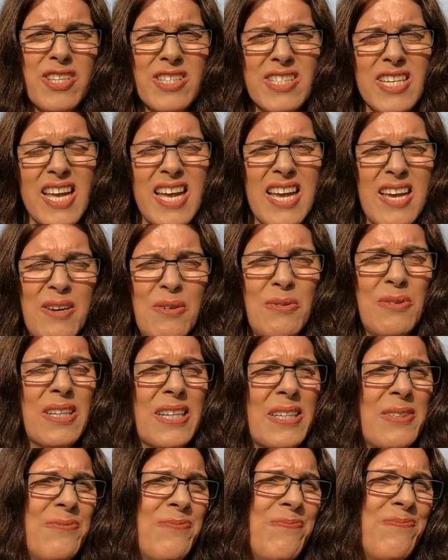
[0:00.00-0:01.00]
the town.
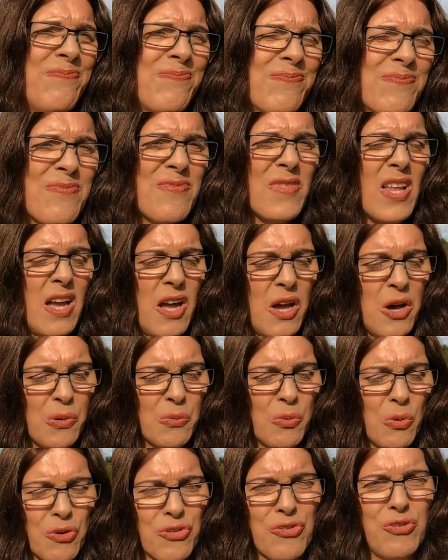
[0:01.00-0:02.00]

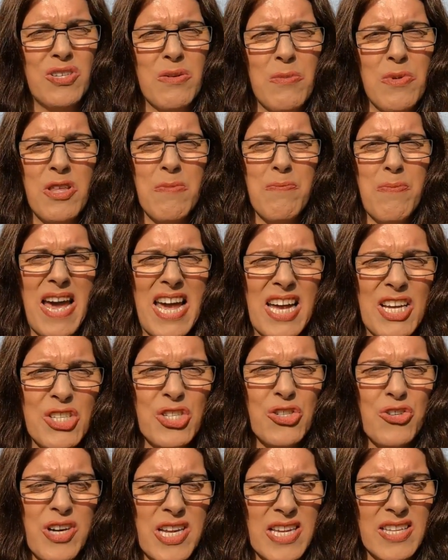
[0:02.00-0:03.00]
Walked through some of the back
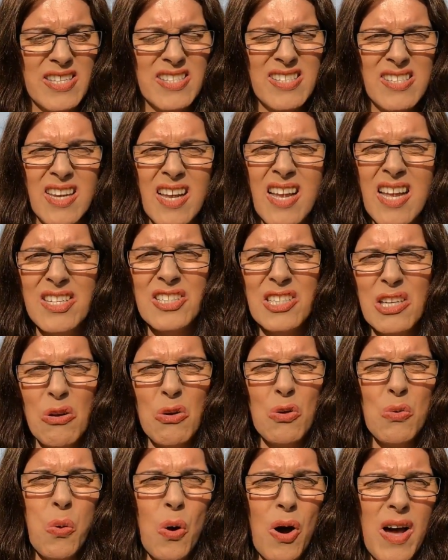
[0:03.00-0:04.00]
streets. It's a
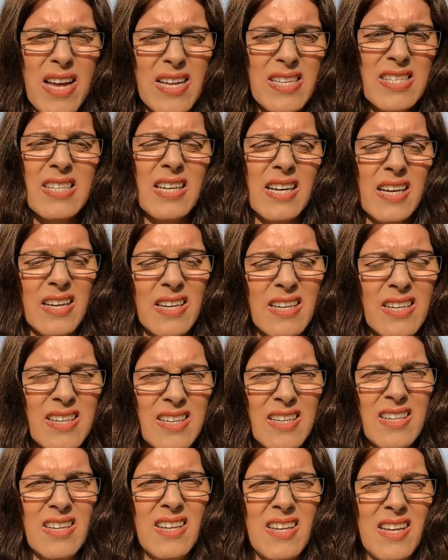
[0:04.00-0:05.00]
lot quieter
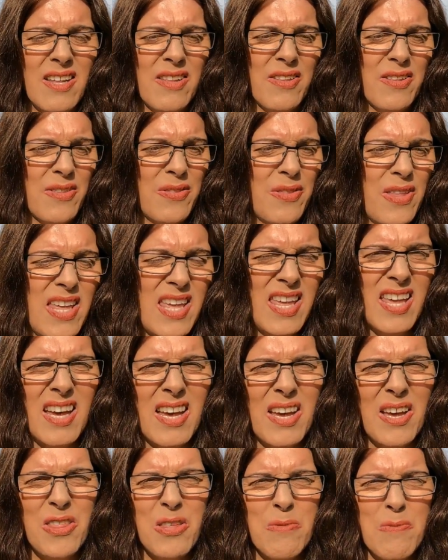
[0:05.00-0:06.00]
than
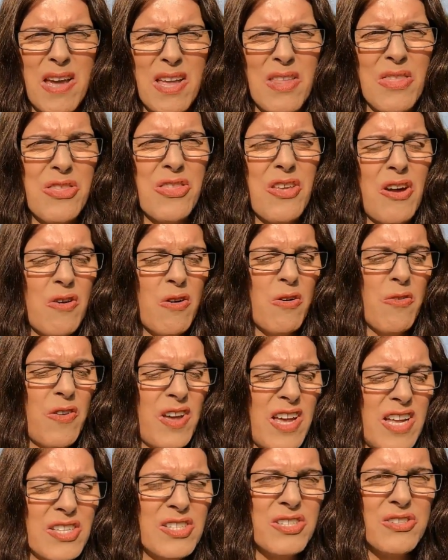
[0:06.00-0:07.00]
the main
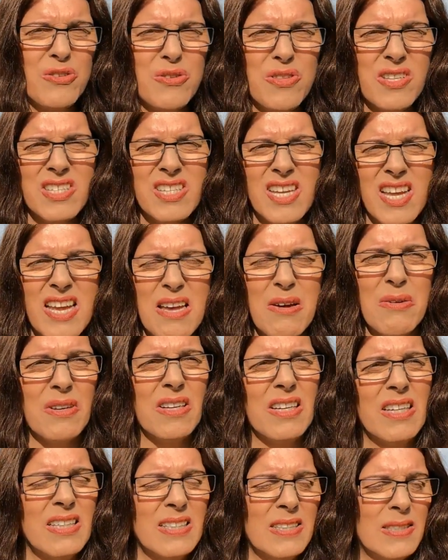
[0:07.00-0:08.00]
thoroughfares through the town.
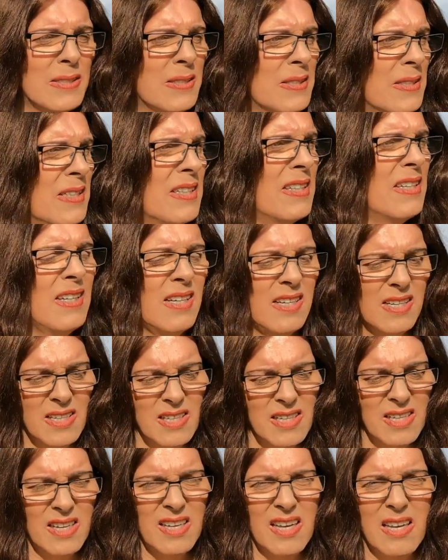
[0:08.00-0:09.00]

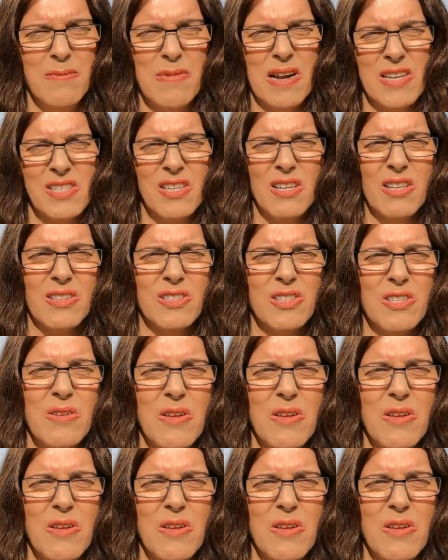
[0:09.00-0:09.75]
Perhaps I'll